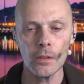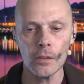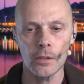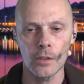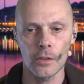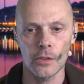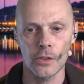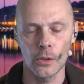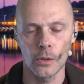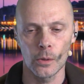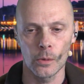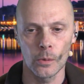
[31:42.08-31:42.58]

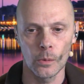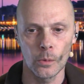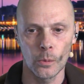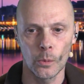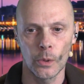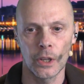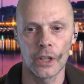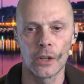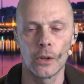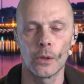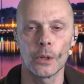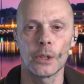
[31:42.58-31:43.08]
So
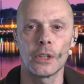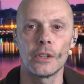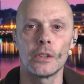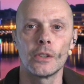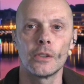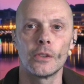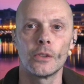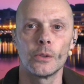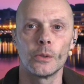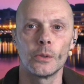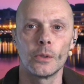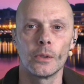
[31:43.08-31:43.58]
we're going
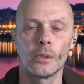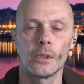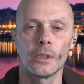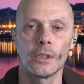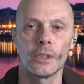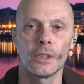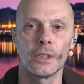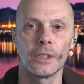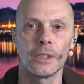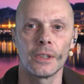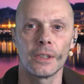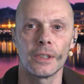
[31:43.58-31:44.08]
to
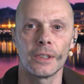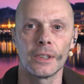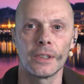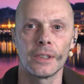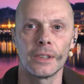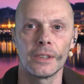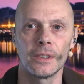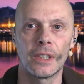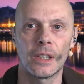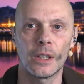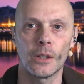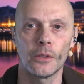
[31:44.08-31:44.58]

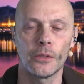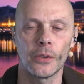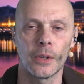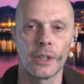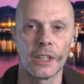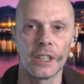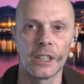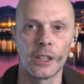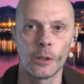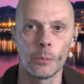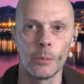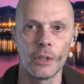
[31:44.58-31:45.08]
delve a
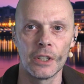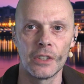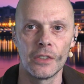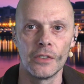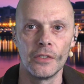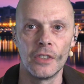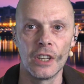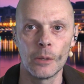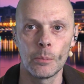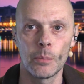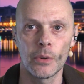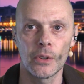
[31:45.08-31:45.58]
little
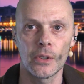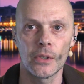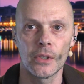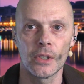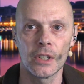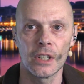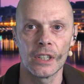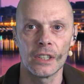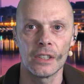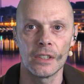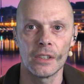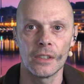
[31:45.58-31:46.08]
bit
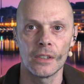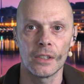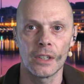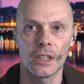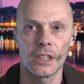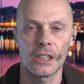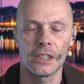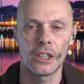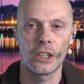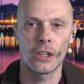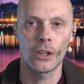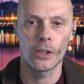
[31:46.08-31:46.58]
deeper
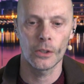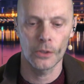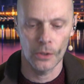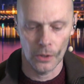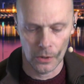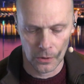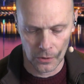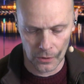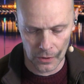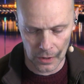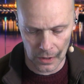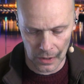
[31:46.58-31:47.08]
in the
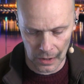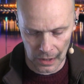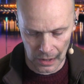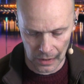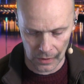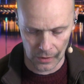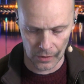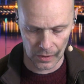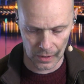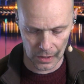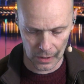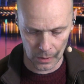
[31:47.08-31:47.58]
audio
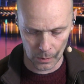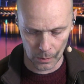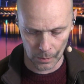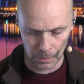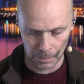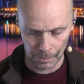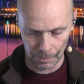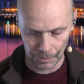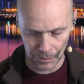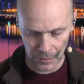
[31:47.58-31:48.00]
settings now.